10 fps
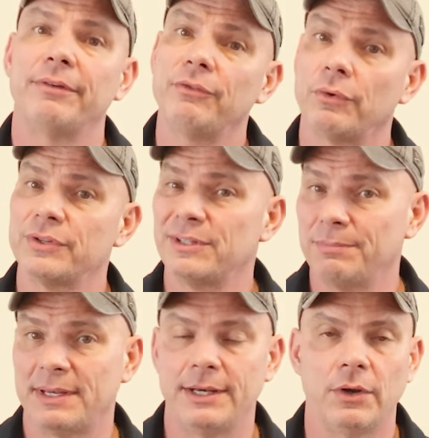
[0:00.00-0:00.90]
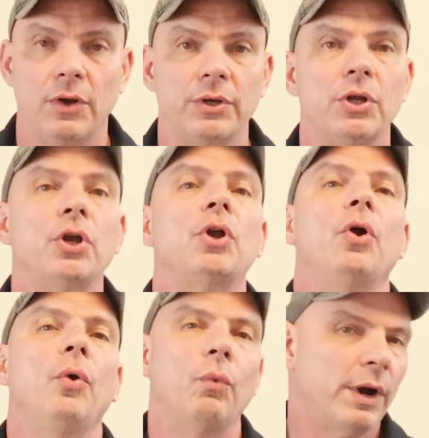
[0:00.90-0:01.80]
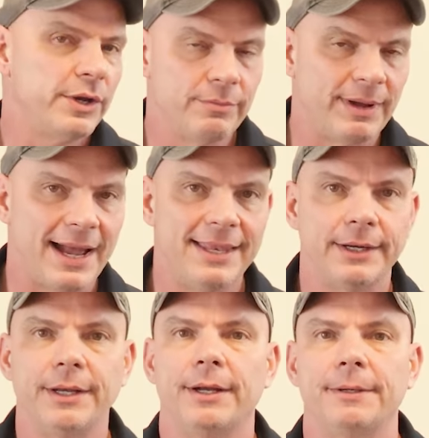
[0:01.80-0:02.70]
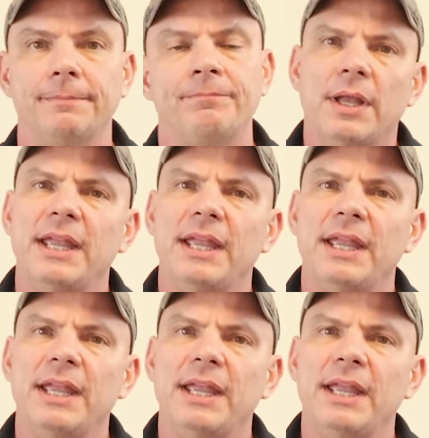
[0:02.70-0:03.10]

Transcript: of course, depending on where you buy the gun.